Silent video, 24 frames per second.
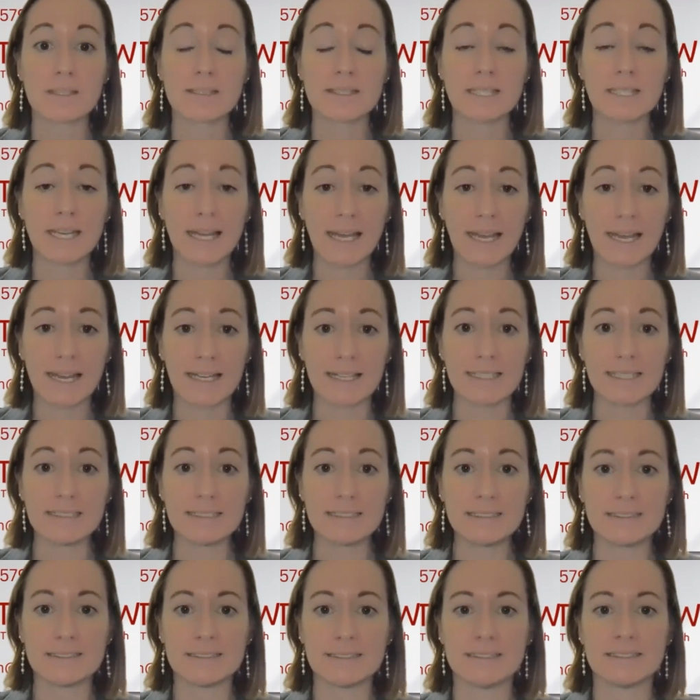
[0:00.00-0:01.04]
Today,
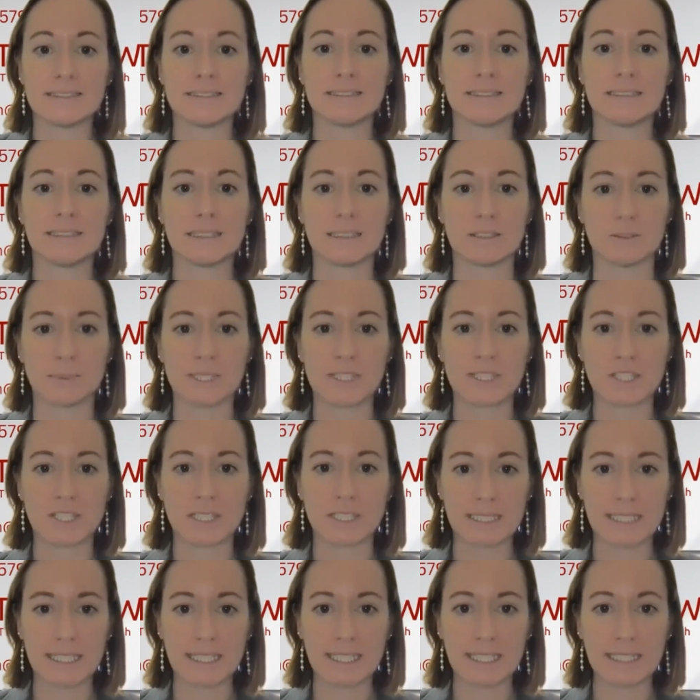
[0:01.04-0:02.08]
a bit
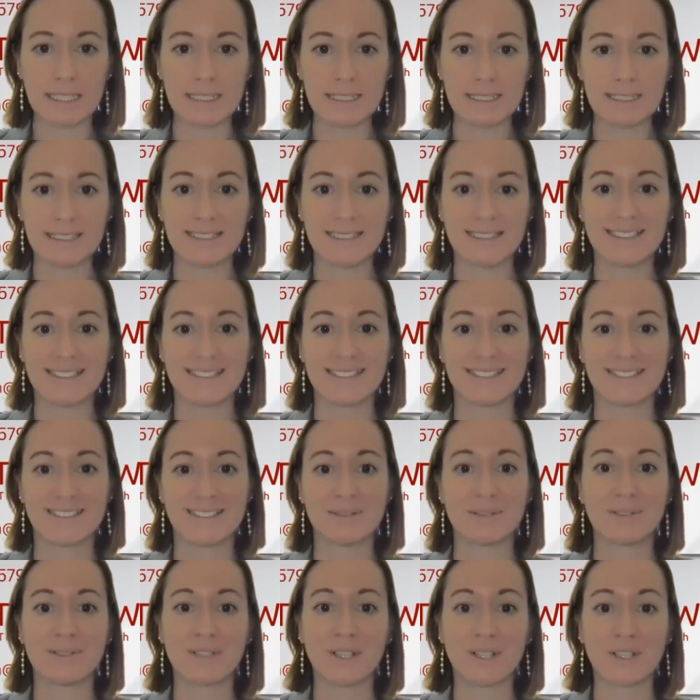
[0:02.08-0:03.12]
chilly.
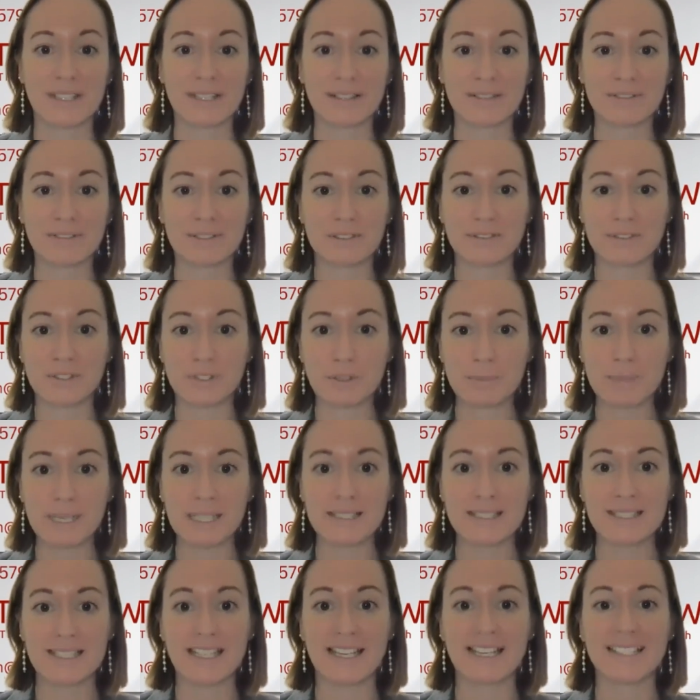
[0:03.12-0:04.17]
We've got that for a few
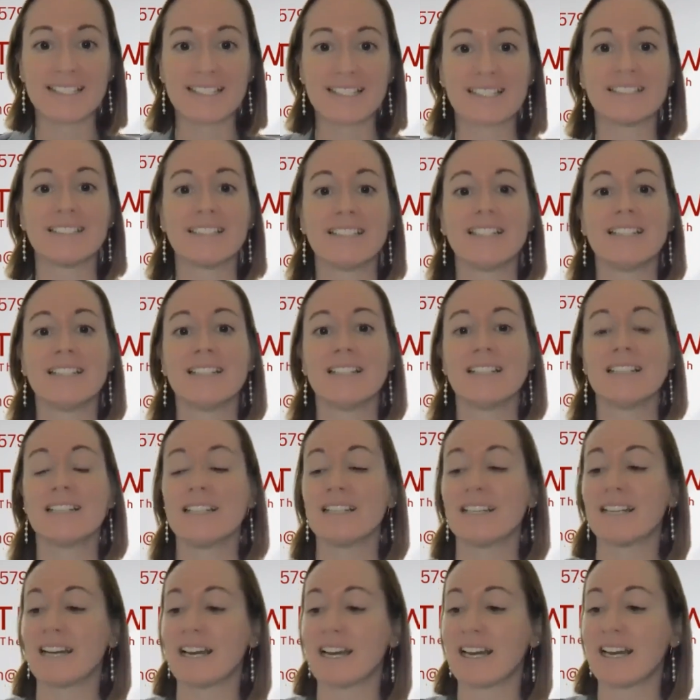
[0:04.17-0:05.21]
months yet.
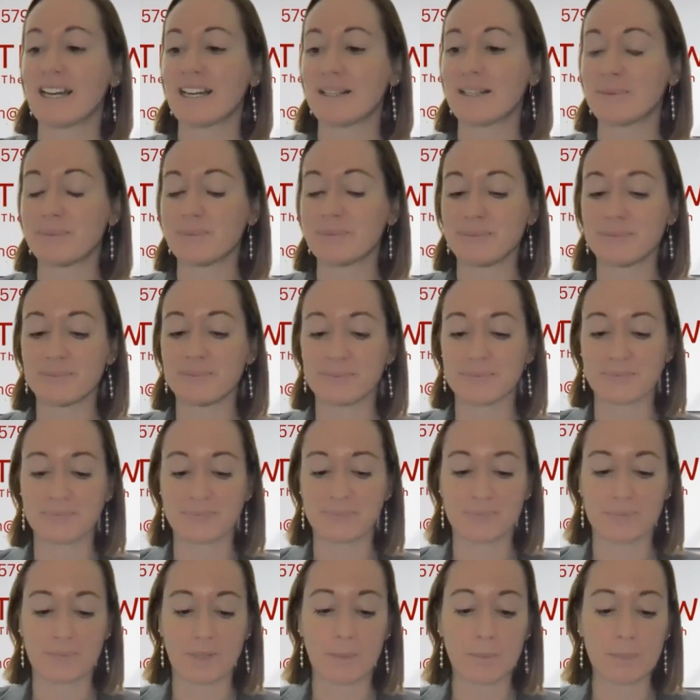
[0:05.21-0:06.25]
I'm
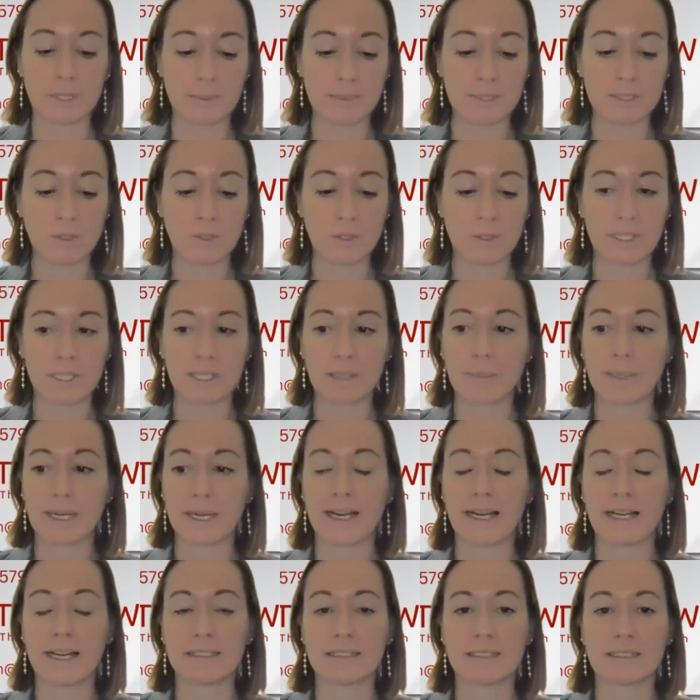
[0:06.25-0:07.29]
going to be talking
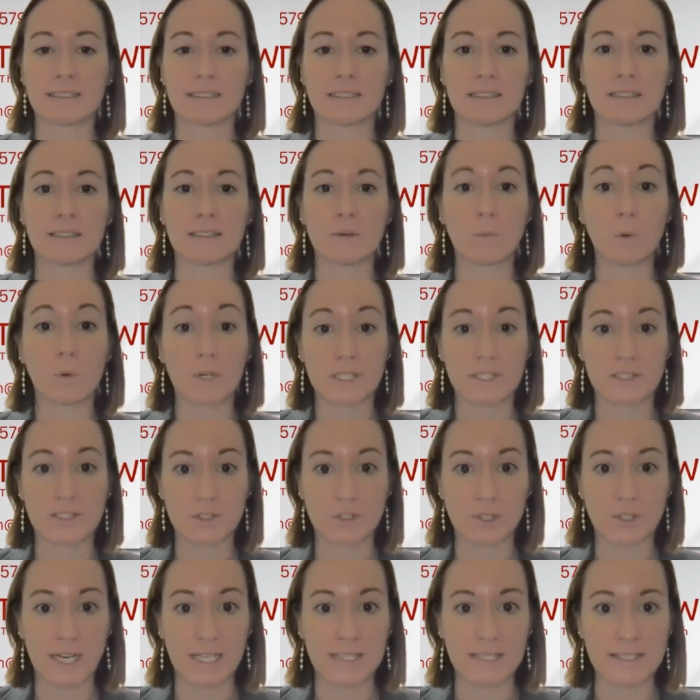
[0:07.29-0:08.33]
about what is a
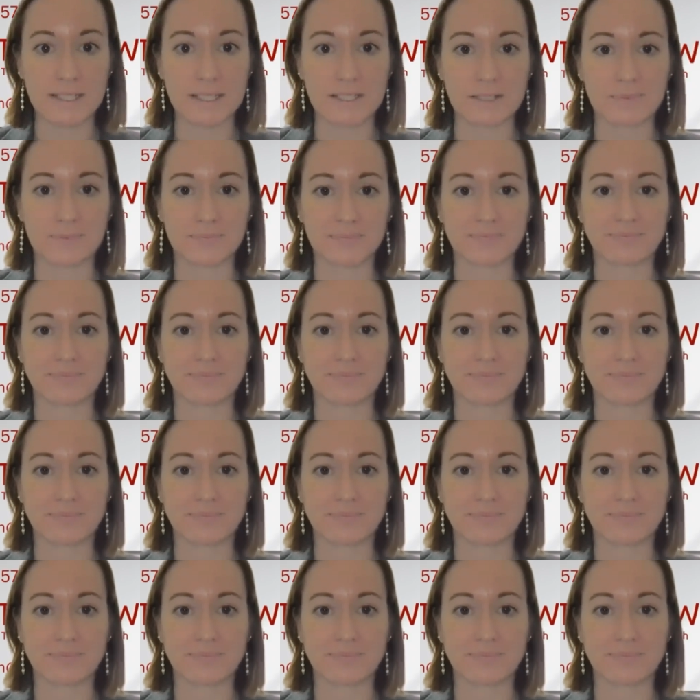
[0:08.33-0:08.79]
trust.